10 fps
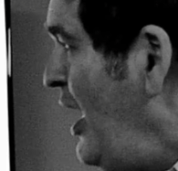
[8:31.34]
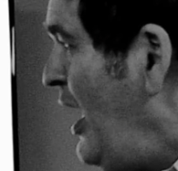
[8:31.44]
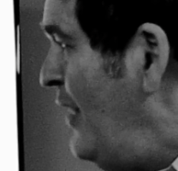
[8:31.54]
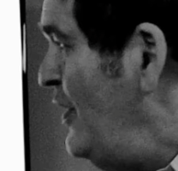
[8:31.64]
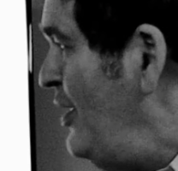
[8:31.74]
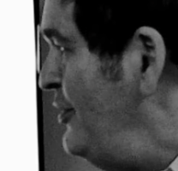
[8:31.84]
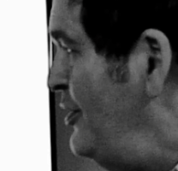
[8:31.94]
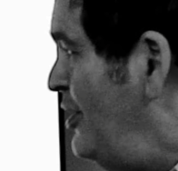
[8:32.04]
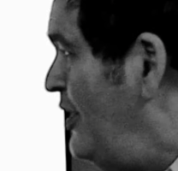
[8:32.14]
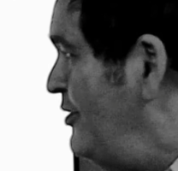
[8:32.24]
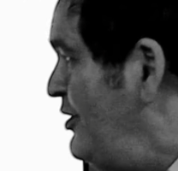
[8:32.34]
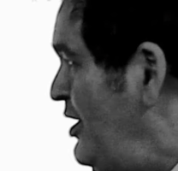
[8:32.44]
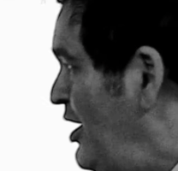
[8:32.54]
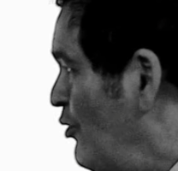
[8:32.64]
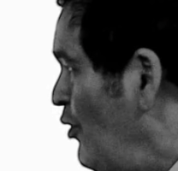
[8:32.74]
and then
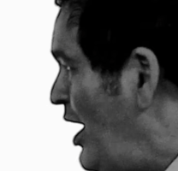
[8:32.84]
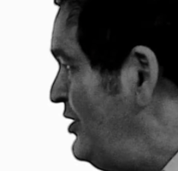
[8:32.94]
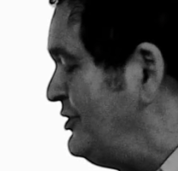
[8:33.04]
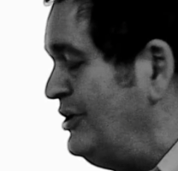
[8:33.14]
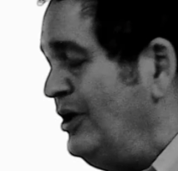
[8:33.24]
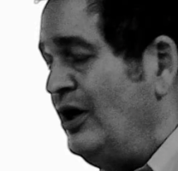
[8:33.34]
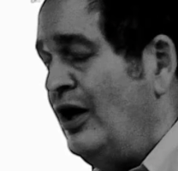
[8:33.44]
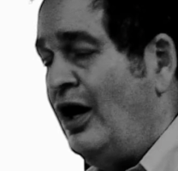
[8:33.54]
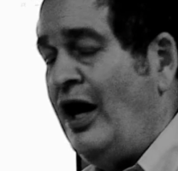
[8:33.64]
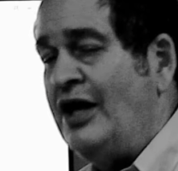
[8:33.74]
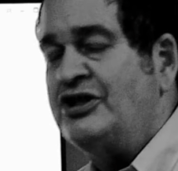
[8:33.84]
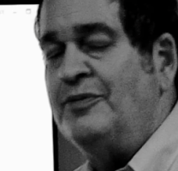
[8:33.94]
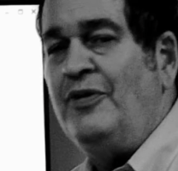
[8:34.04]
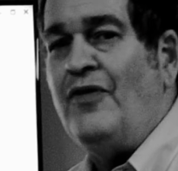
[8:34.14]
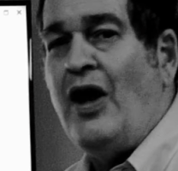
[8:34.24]
the arrest has to
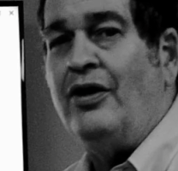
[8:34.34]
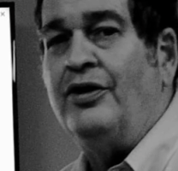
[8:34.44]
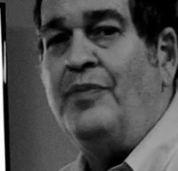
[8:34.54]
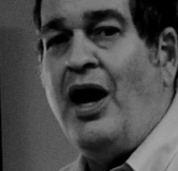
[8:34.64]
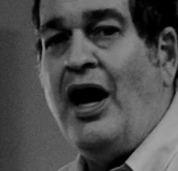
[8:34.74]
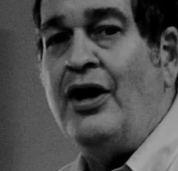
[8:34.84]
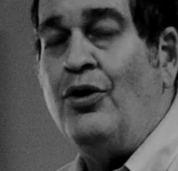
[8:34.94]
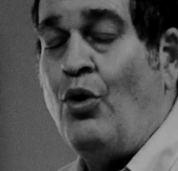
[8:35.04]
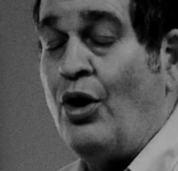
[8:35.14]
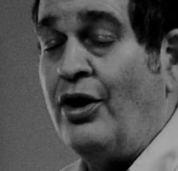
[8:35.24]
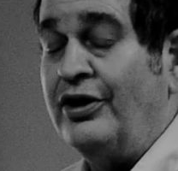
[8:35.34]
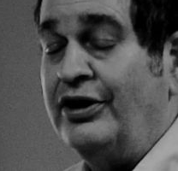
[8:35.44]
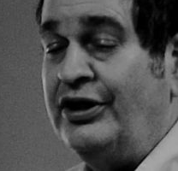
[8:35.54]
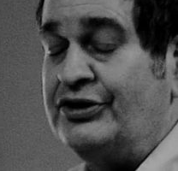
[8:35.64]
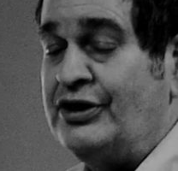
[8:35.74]
be followed by, or
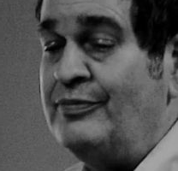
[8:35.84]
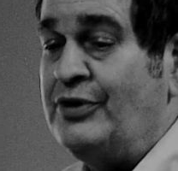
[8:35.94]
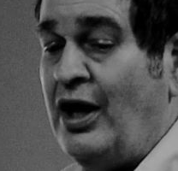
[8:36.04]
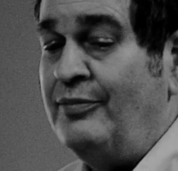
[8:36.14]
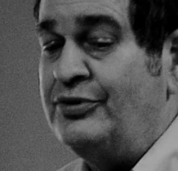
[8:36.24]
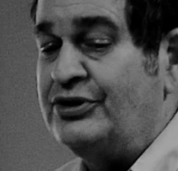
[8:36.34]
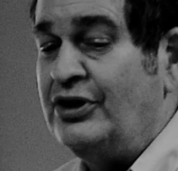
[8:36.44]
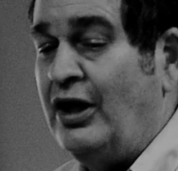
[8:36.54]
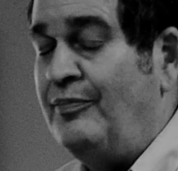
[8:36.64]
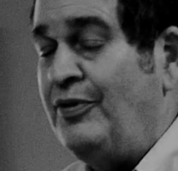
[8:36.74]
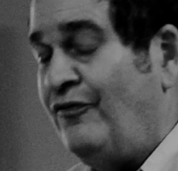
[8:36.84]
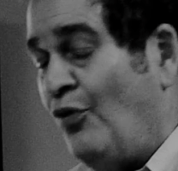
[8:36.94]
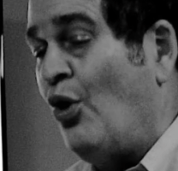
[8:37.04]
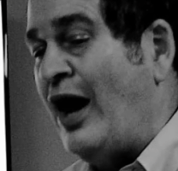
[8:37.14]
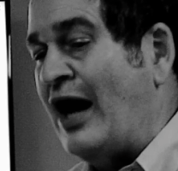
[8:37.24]
is sometimes
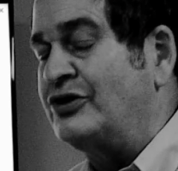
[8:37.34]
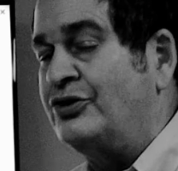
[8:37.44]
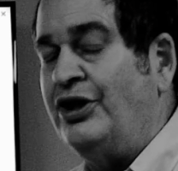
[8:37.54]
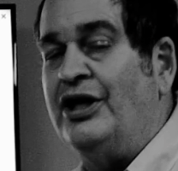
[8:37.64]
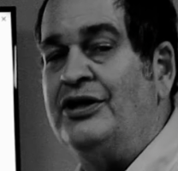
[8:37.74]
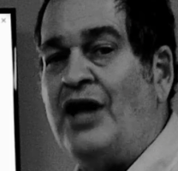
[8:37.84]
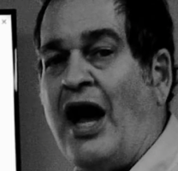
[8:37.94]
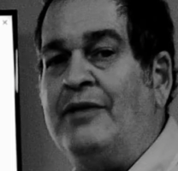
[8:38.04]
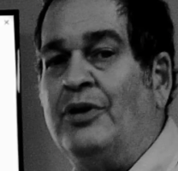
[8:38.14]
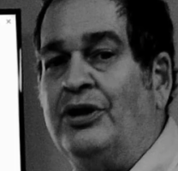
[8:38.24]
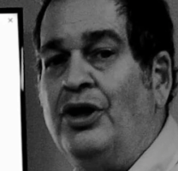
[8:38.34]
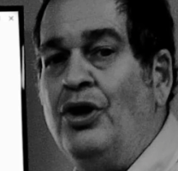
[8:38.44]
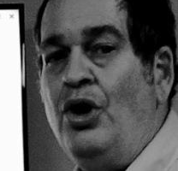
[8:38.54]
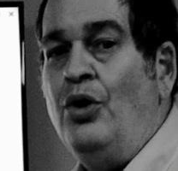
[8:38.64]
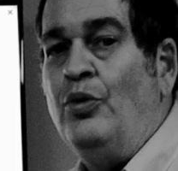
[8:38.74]
before actually, indictment,
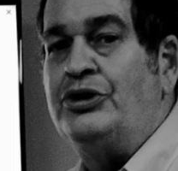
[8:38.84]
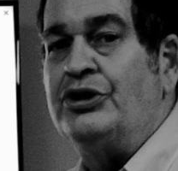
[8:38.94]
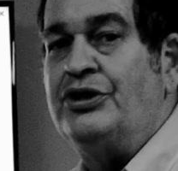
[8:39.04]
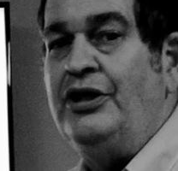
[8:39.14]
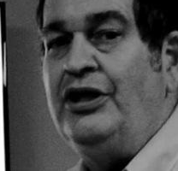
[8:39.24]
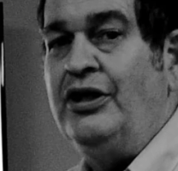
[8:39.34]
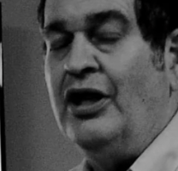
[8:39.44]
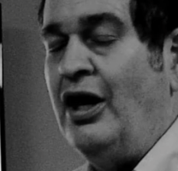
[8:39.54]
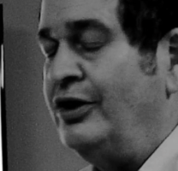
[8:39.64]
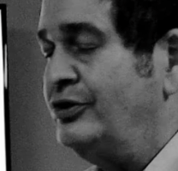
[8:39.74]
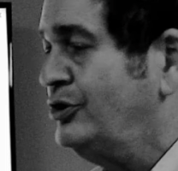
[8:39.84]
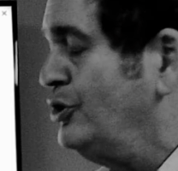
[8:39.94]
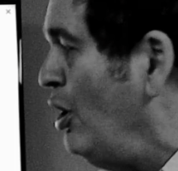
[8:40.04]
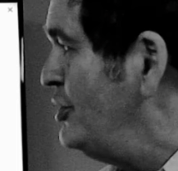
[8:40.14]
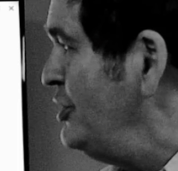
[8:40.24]
which is the
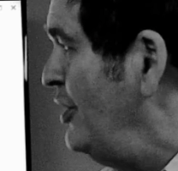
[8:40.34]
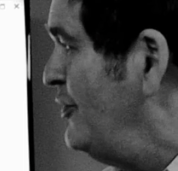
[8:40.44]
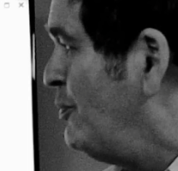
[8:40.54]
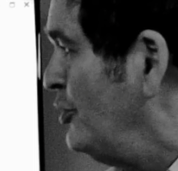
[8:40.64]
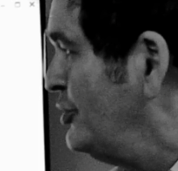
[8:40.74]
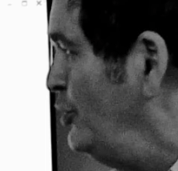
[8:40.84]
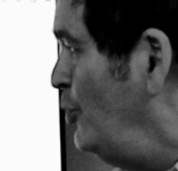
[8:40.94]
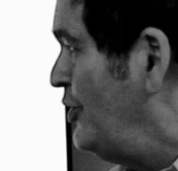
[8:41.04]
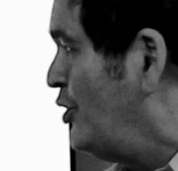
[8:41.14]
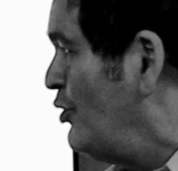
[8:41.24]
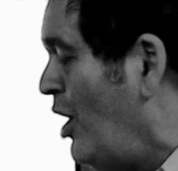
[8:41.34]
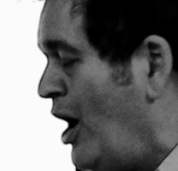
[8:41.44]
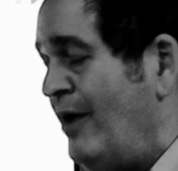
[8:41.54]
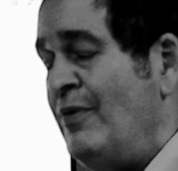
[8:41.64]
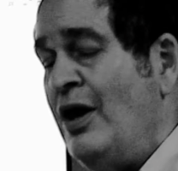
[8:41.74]
charging of the person with a
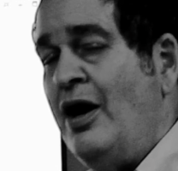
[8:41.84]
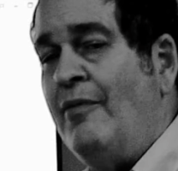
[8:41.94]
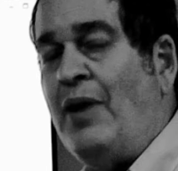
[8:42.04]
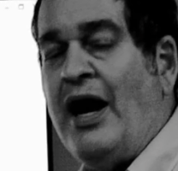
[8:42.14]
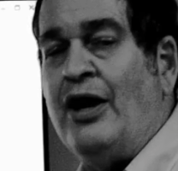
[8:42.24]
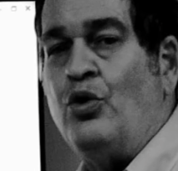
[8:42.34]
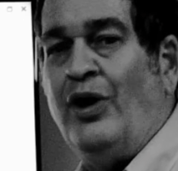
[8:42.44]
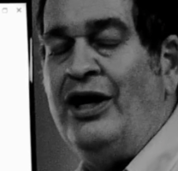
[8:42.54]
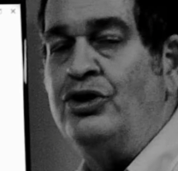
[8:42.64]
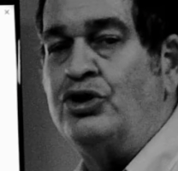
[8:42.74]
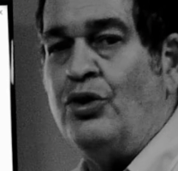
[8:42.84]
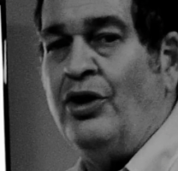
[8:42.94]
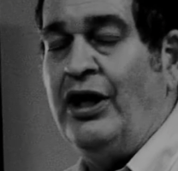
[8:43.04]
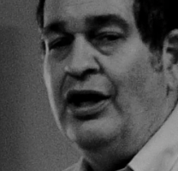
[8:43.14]
crime by a grand jury.